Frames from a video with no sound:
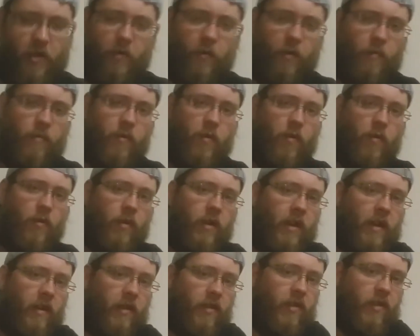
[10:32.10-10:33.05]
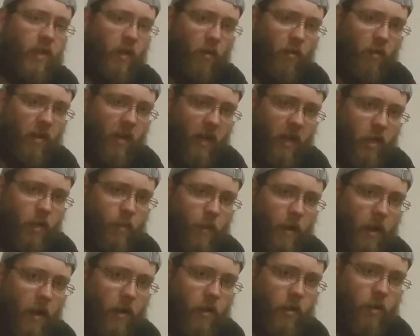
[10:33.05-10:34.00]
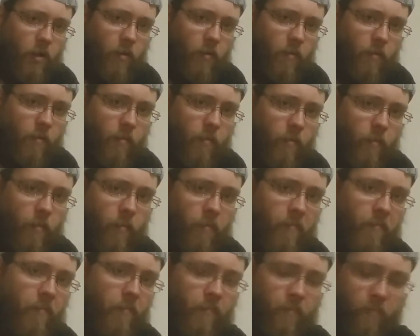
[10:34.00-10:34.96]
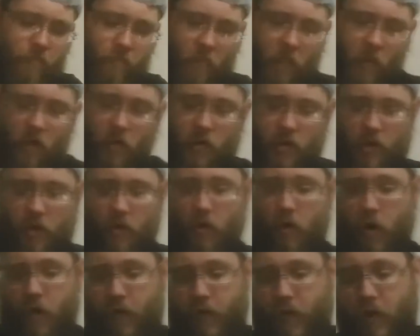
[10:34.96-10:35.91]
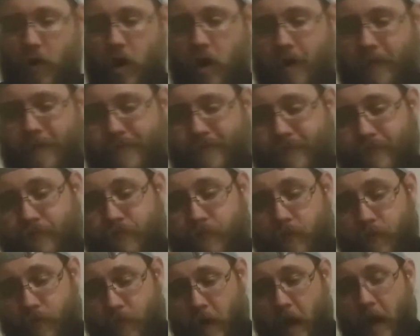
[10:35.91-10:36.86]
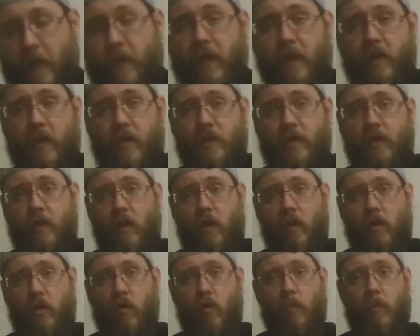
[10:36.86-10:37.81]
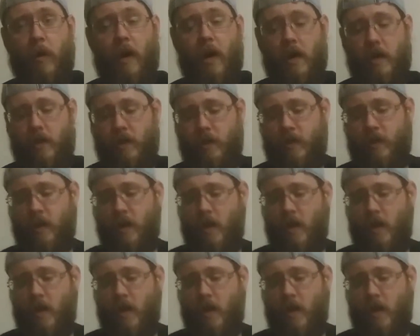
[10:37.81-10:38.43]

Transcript: Rick Rude in a steel cage match. So overall, I think this is a cool box.